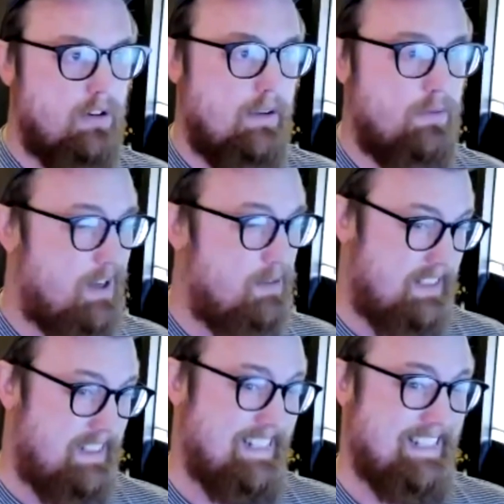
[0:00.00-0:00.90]
to look at when it comes
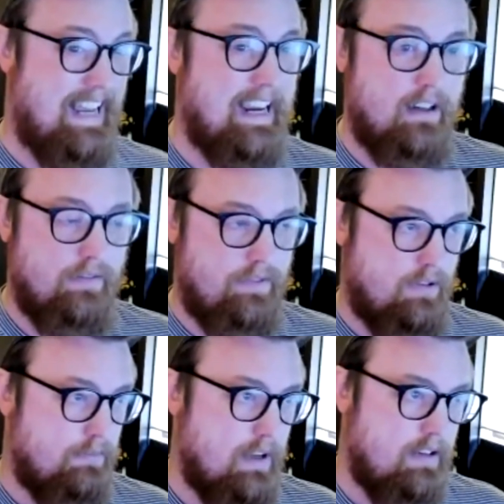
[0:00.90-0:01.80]
to the design of
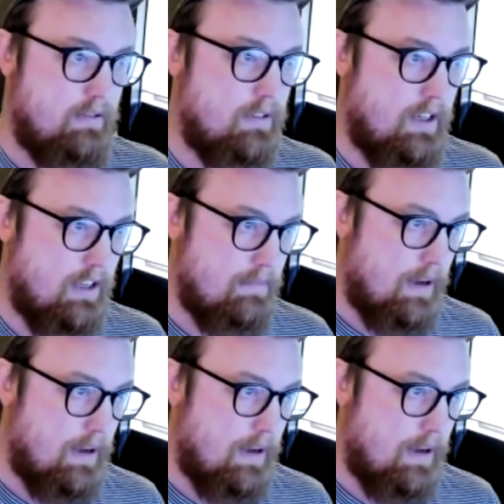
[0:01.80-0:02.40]
your menu. Like,